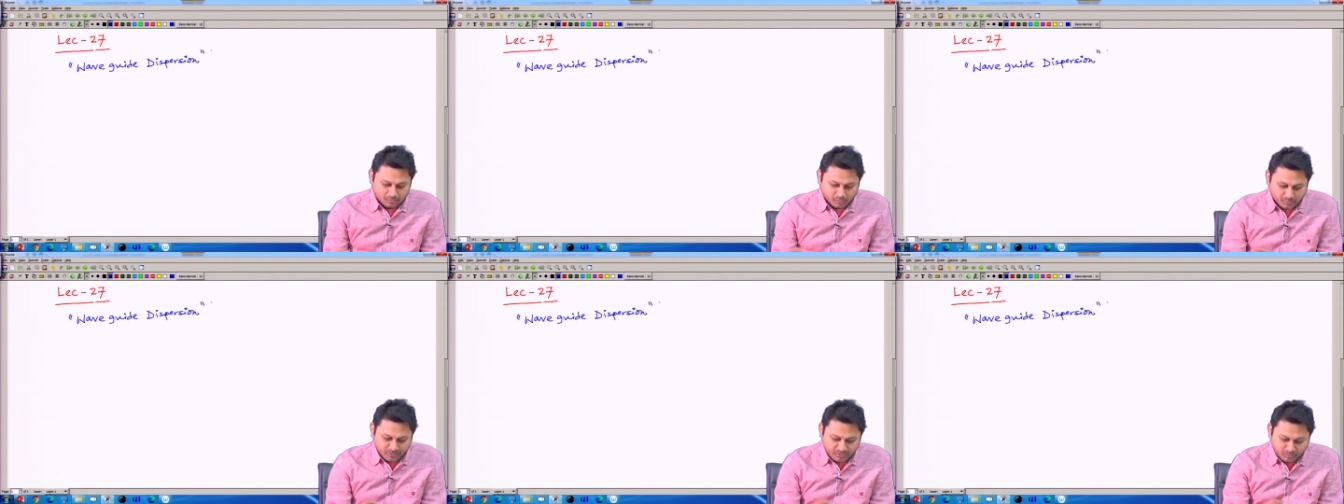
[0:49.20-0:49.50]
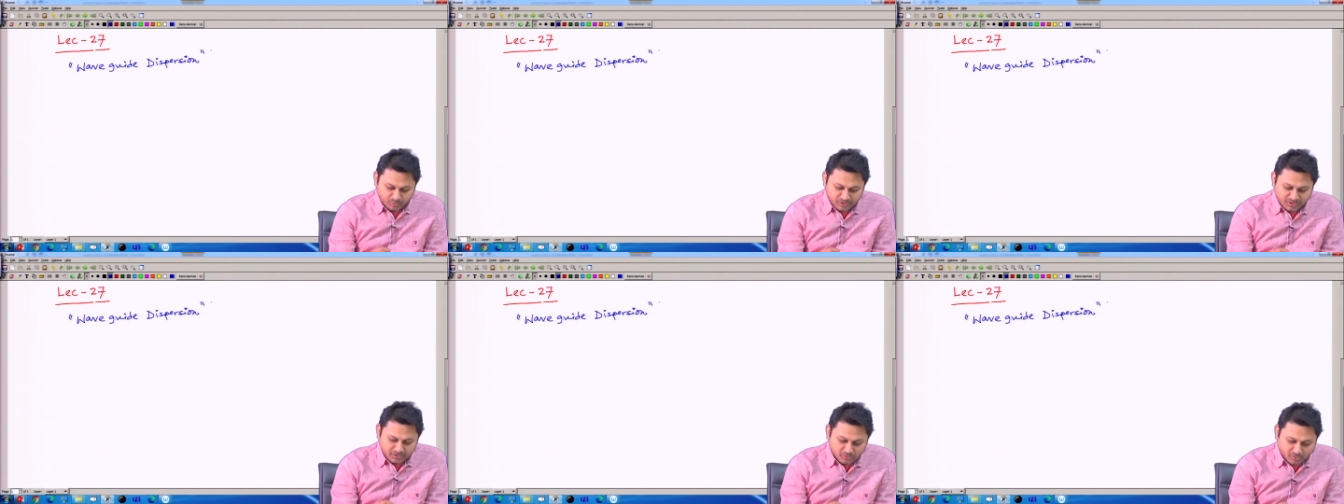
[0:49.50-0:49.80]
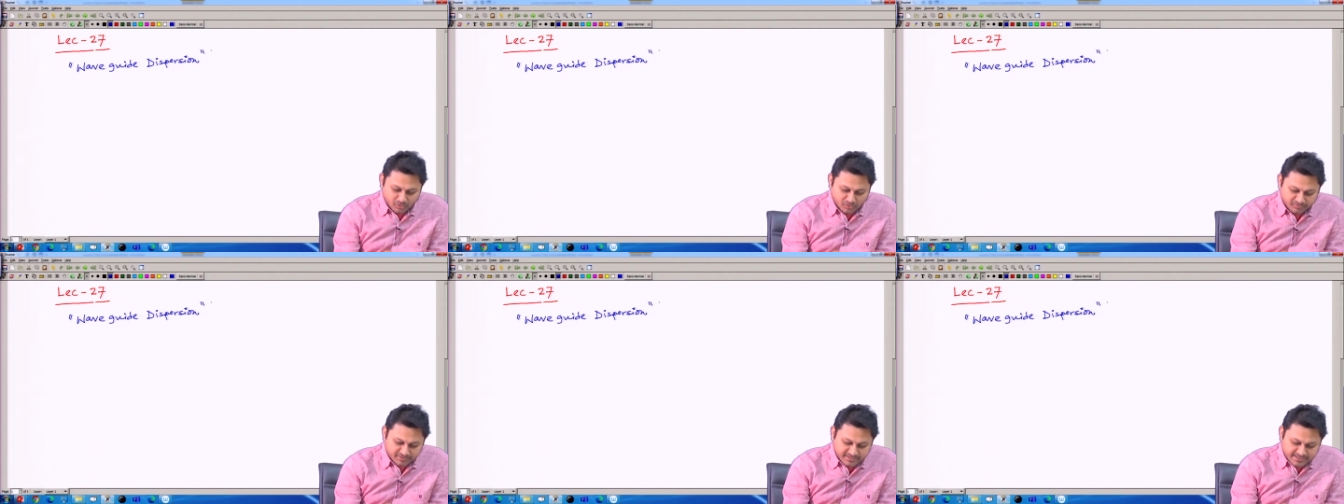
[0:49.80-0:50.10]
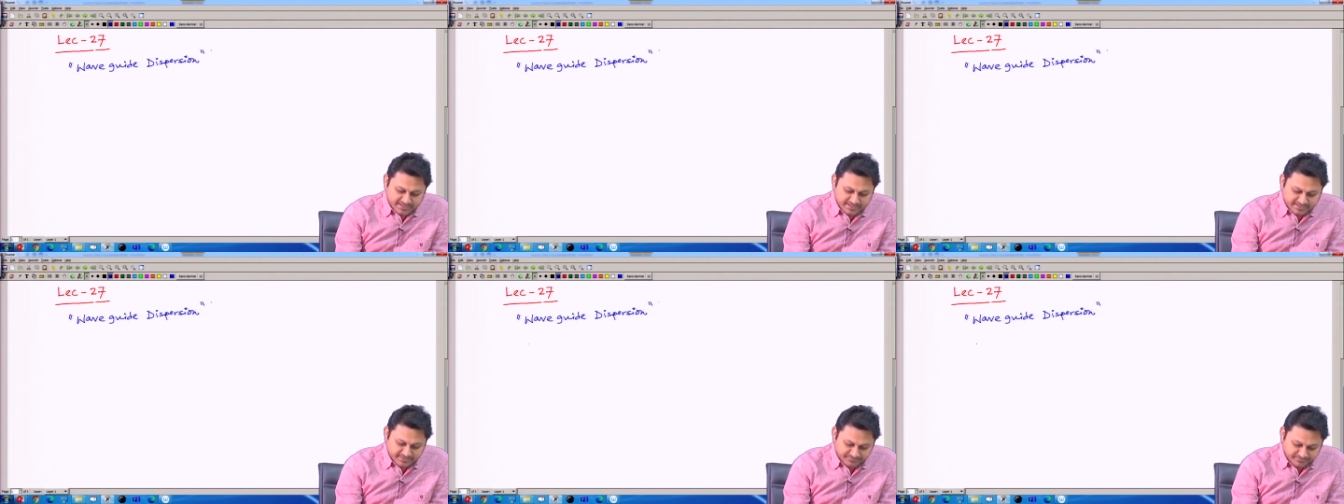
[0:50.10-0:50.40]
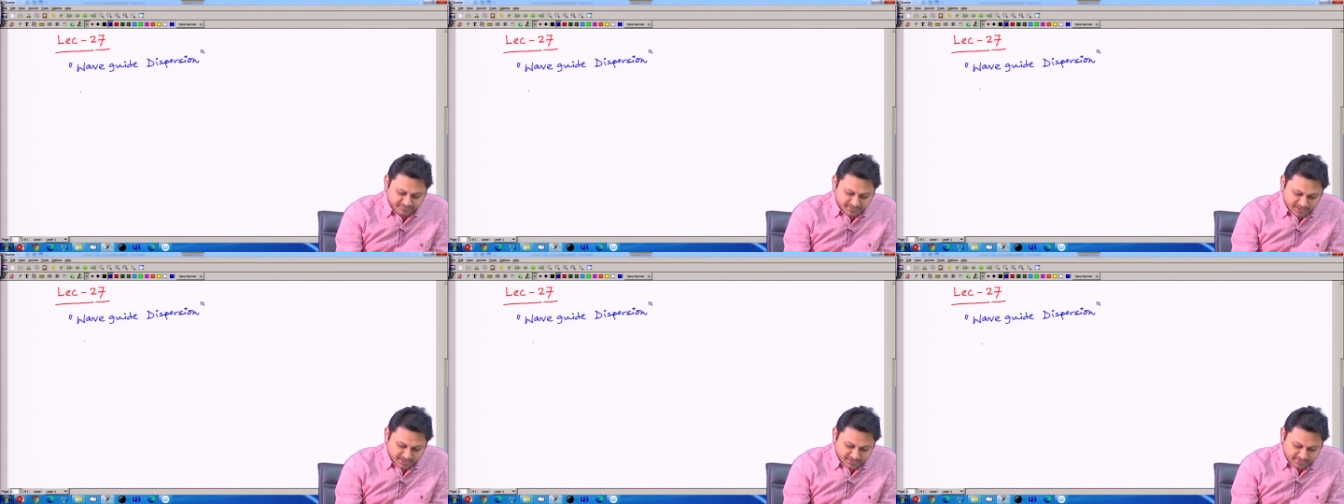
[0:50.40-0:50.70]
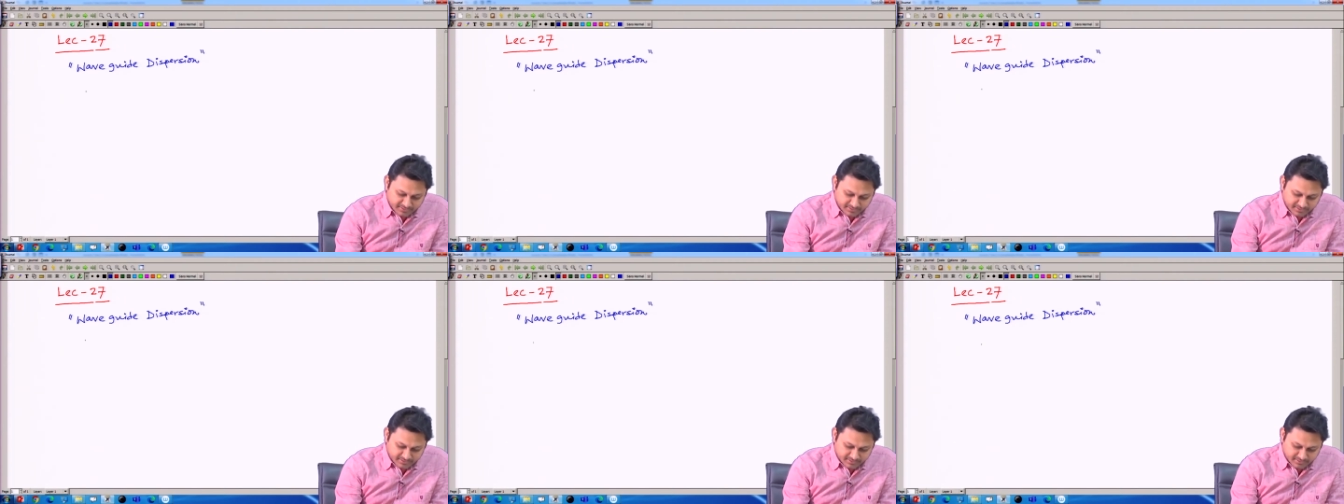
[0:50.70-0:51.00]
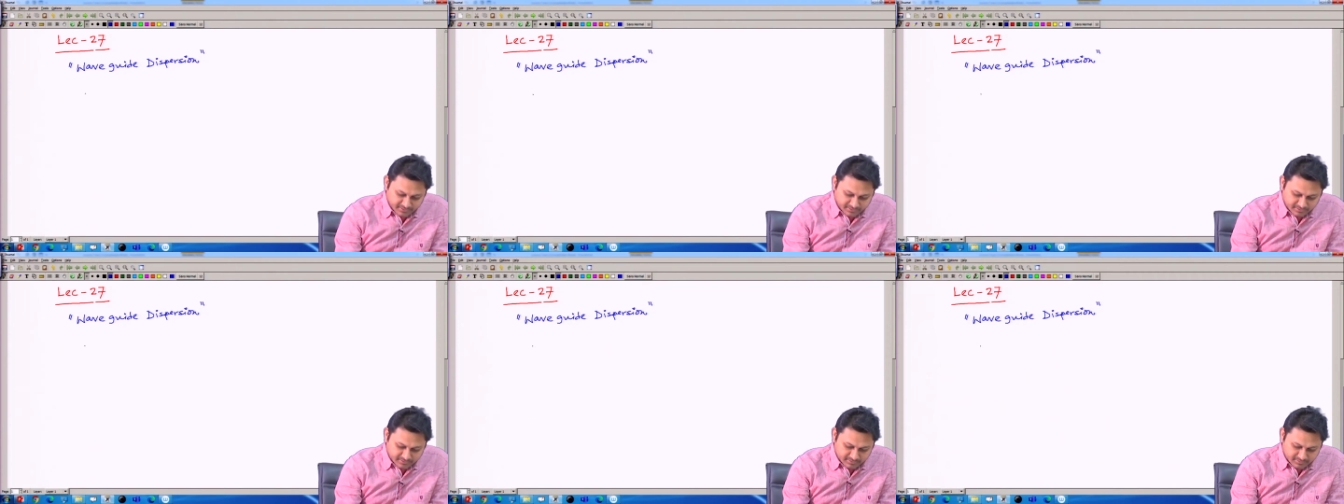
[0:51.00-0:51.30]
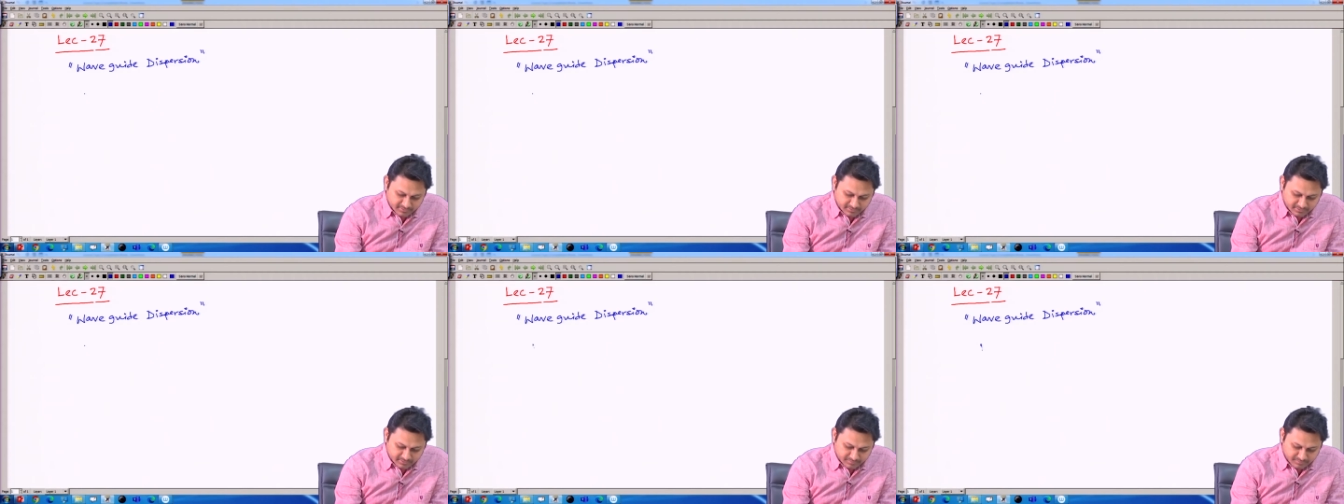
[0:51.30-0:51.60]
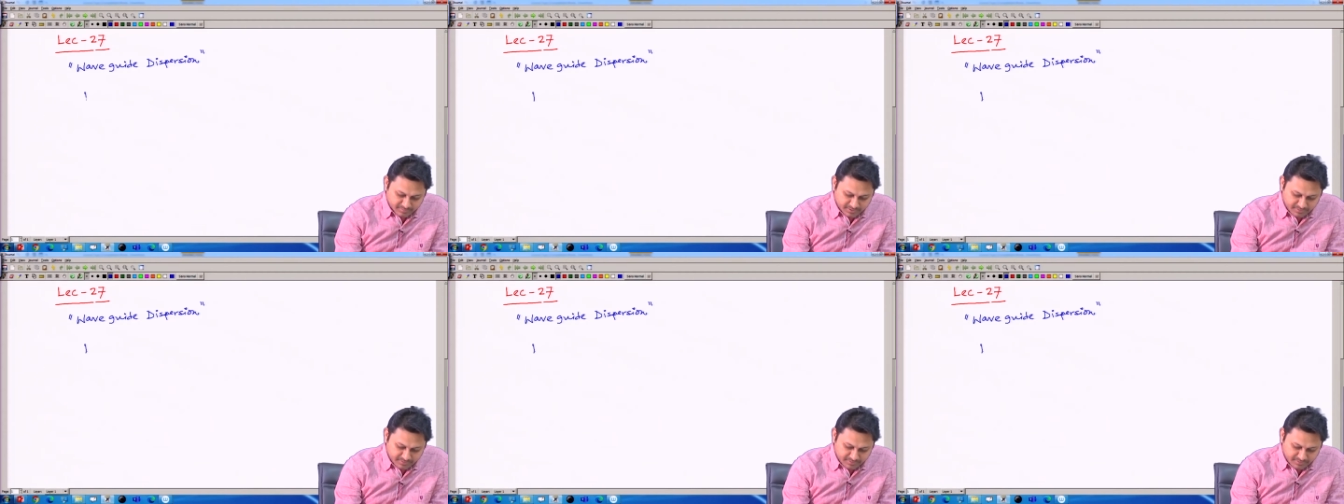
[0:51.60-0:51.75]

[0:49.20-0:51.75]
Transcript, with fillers: Well, we already defined the